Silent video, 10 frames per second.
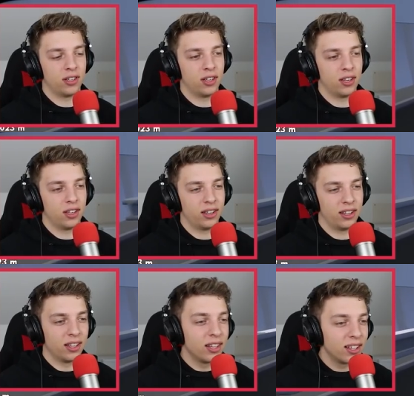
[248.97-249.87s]

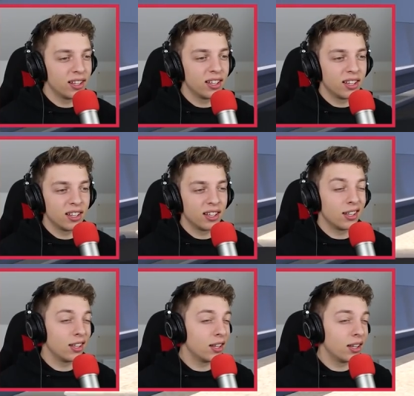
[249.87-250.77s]

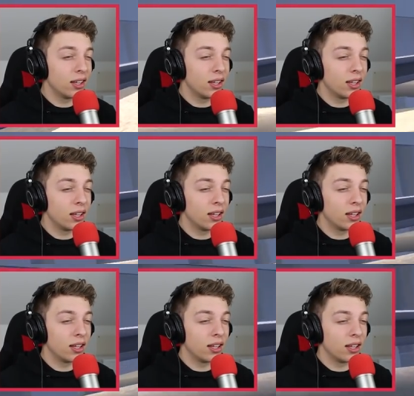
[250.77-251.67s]

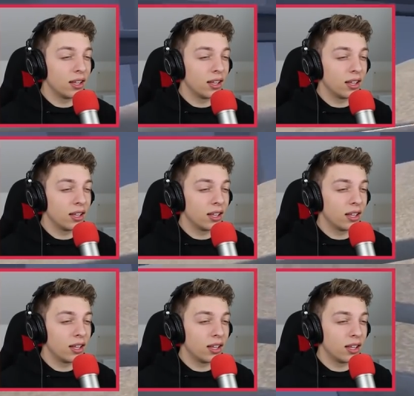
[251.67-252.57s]

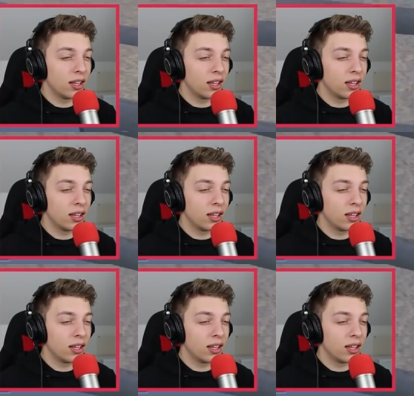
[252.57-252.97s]
(no one is talking)